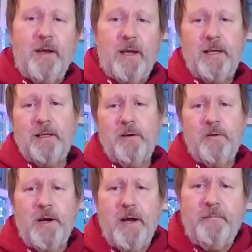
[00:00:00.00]
Hello,
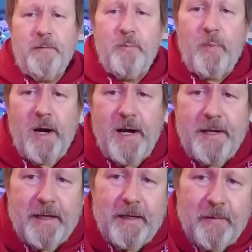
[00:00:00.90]

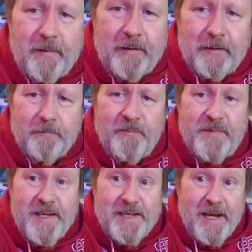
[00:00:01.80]
everybody.
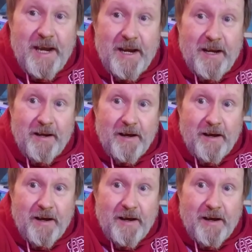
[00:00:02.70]
Today,